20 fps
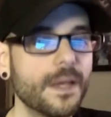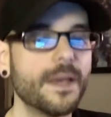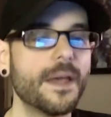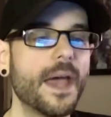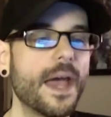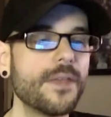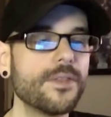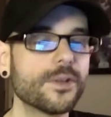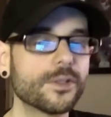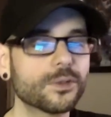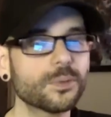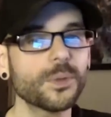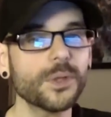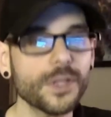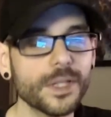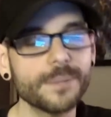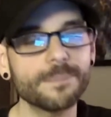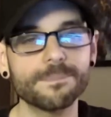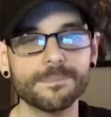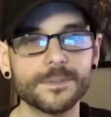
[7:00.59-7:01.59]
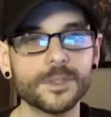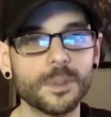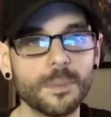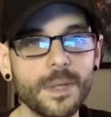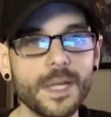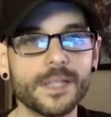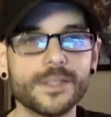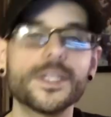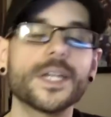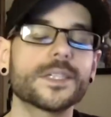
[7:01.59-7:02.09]
And there's really, to
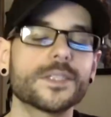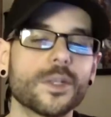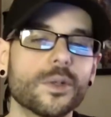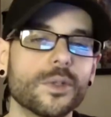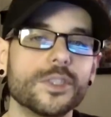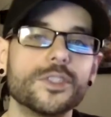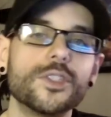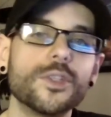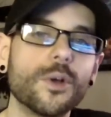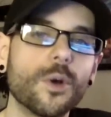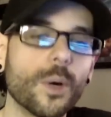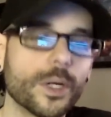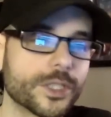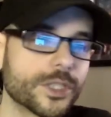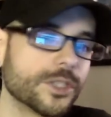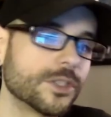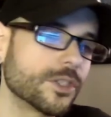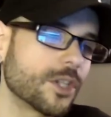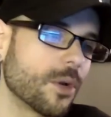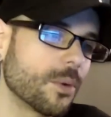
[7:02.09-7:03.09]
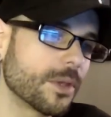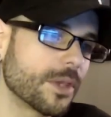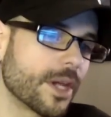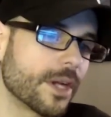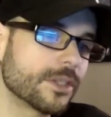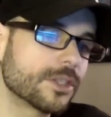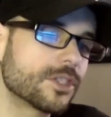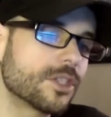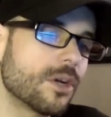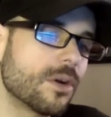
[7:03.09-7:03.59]
me, technically two questions going
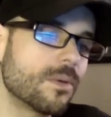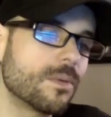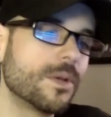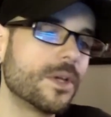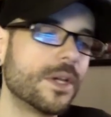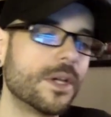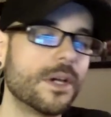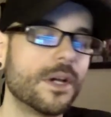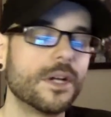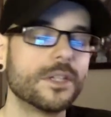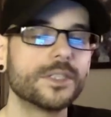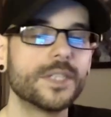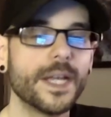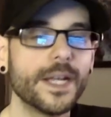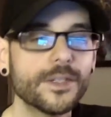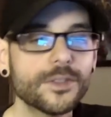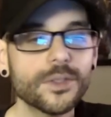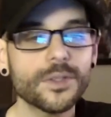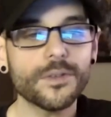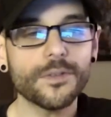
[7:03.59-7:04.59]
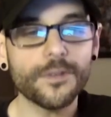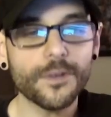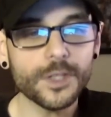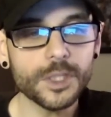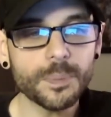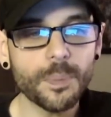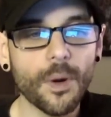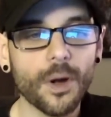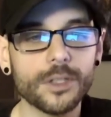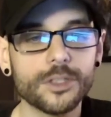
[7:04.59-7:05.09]
there. So to answer the
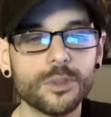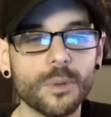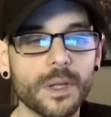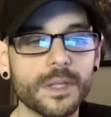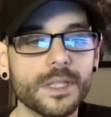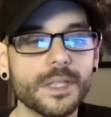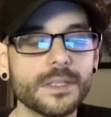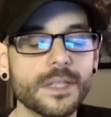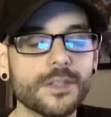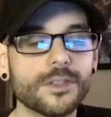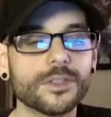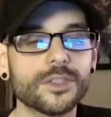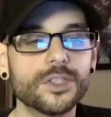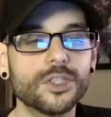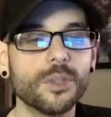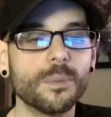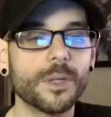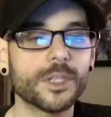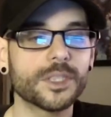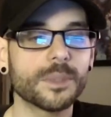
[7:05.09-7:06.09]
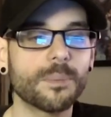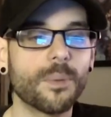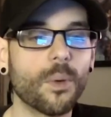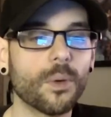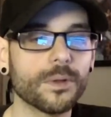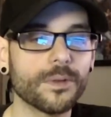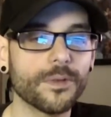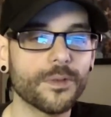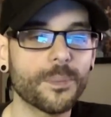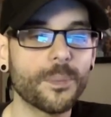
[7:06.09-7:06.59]
first part, do I think that there's too much
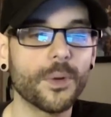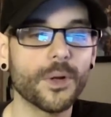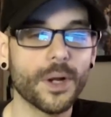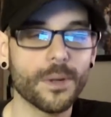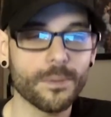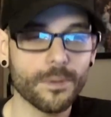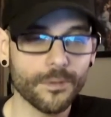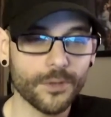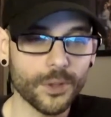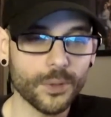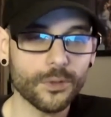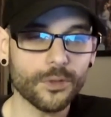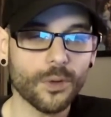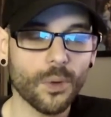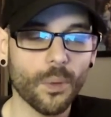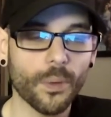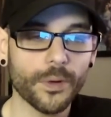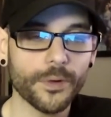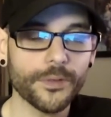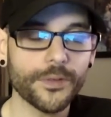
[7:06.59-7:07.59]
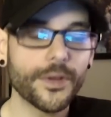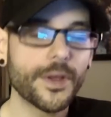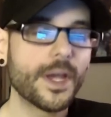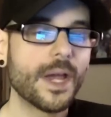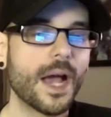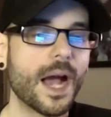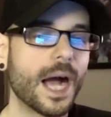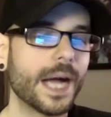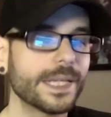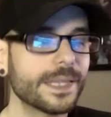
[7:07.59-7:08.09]
importance put on review scores?
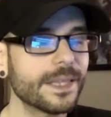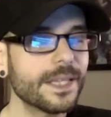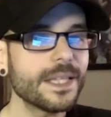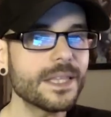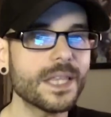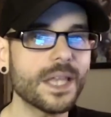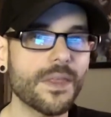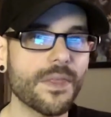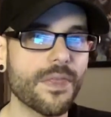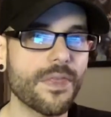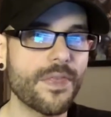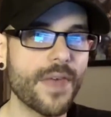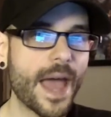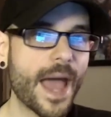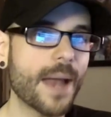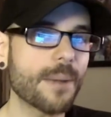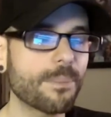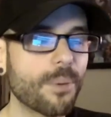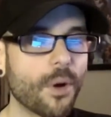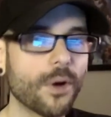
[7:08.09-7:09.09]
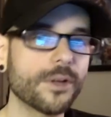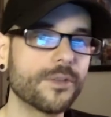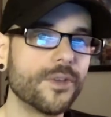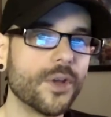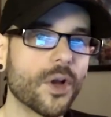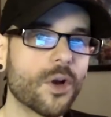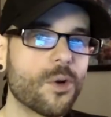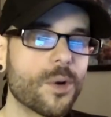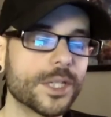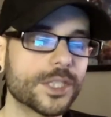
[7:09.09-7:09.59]
I think that that part of
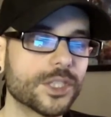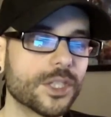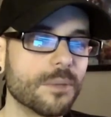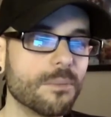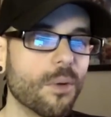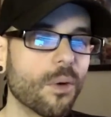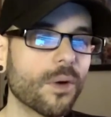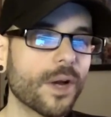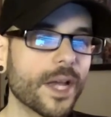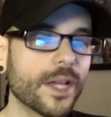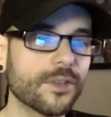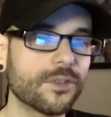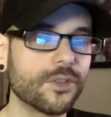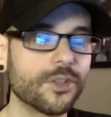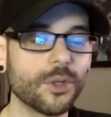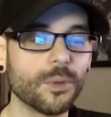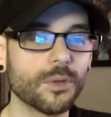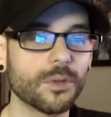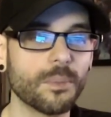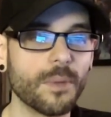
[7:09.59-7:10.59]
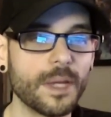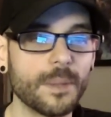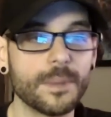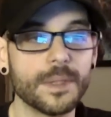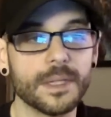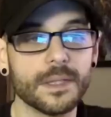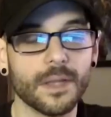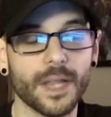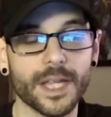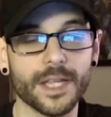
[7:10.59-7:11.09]
your question more has to do with
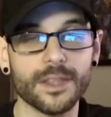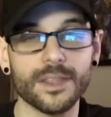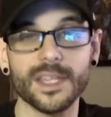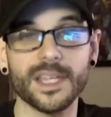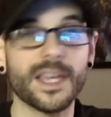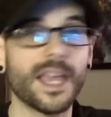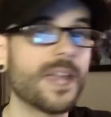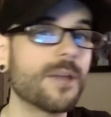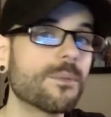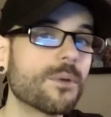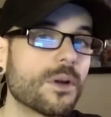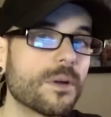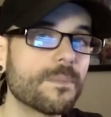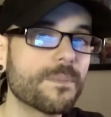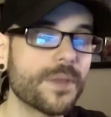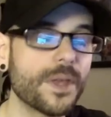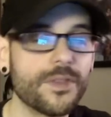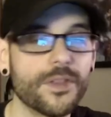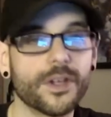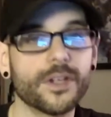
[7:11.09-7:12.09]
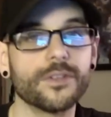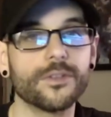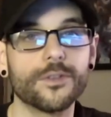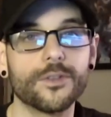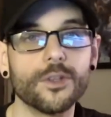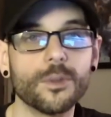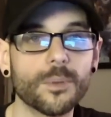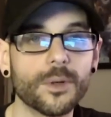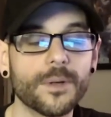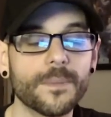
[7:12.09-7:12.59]
maybe like the gamer and the
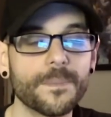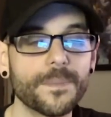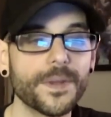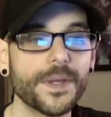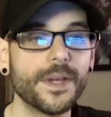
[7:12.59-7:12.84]
consumer.